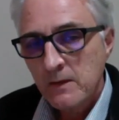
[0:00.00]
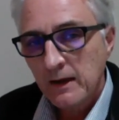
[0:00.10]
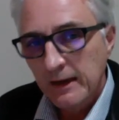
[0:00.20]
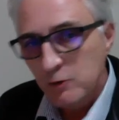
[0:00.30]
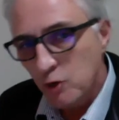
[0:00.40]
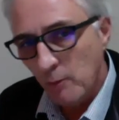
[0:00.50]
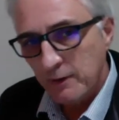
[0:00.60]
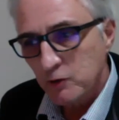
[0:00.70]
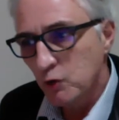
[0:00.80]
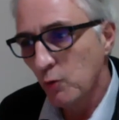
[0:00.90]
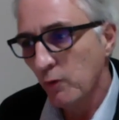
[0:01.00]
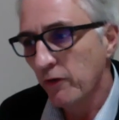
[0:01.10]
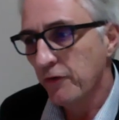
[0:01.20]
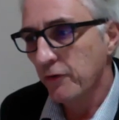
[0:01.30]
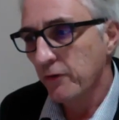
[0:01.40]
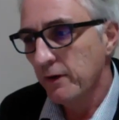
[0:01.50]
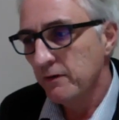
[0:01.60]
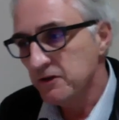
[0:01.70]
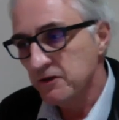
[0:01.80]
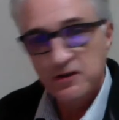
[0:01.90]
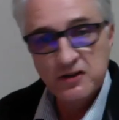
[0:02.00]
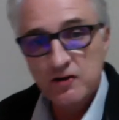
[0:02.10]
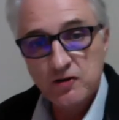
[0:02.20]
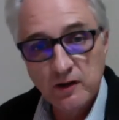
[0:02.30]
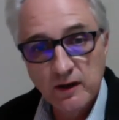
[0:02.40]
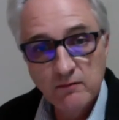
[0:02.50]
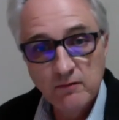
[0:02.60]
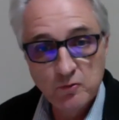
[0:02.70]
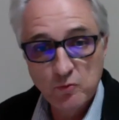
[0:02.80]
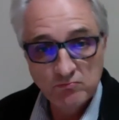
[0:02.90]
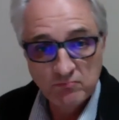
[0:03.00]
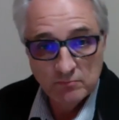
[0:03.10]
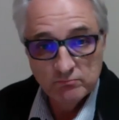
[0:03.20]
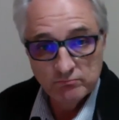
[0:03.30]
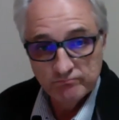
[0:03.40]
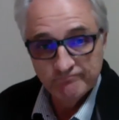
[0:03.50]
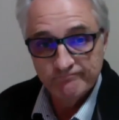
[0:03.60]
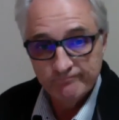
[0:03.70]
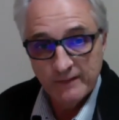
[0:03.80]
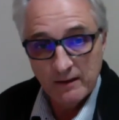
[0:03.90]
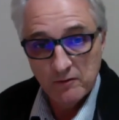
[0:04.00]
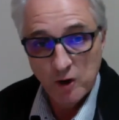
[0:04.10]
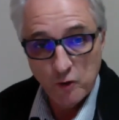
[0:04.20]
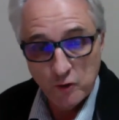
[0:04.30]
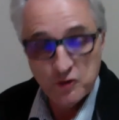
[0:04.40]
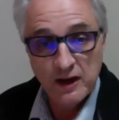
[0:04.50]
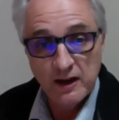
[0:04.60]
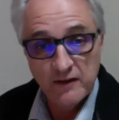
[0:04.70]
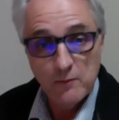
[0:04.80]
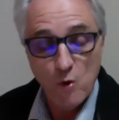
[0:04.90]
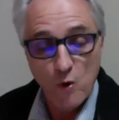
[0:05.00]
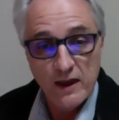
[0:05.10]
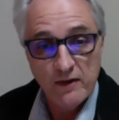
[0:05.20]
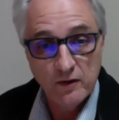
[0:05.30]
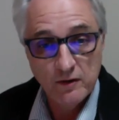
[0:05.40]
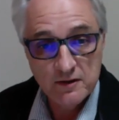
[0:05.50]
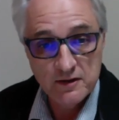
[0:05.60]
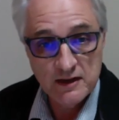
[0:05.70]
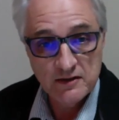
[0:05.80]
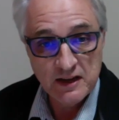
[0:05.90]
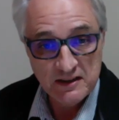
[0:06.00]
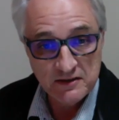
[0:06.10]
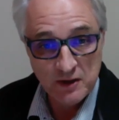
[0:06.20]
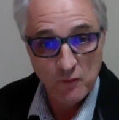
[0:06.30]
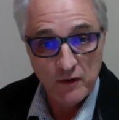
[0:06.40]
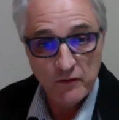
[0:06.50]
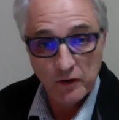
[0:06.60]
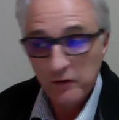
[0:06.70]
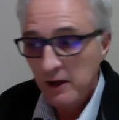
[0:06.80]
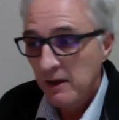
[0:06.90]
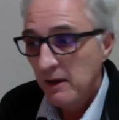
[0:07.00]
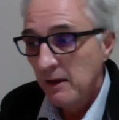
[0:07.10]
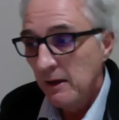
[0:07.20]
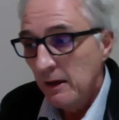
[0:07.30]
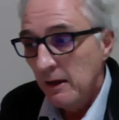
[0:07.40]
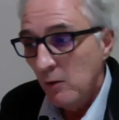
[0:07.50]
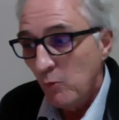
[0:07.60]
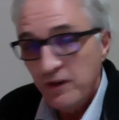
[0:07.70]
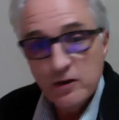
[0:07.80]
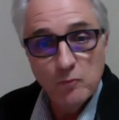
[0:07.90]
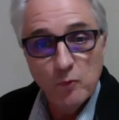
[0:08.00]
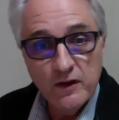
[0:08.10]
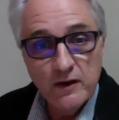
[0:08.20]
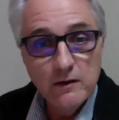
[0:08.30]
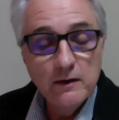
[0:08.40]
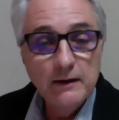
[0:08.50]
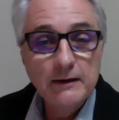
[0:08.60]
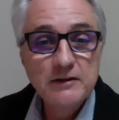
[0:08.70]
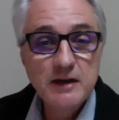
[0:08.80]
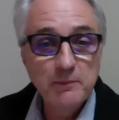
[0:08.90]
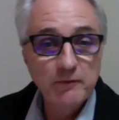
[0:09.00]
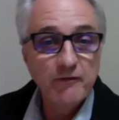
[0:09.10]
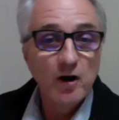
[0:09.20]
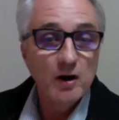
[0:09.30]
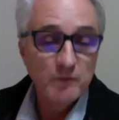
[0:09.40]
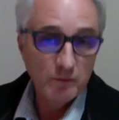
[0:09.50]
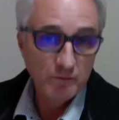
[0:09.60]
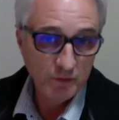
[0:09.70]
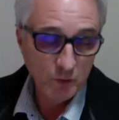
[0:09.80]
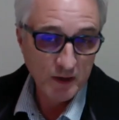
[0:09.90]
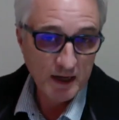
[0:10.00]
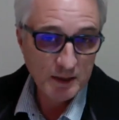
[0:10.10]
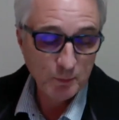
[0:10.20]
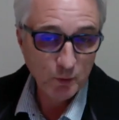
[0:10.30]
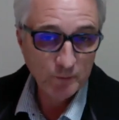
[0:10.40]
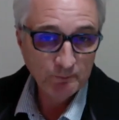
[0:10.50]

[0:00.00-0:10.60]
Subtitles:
in topics 2 and 3, and this is essentially, I'm not saying anything more here than is self-evident, within chapter 5 of the casebook,